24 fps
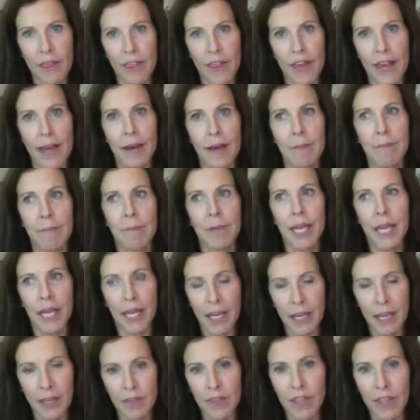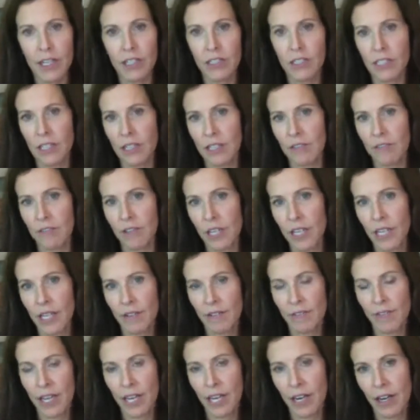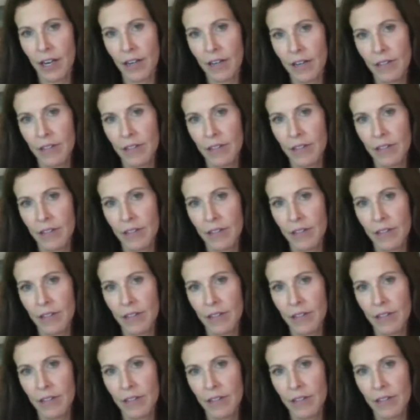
them in their delivery of care.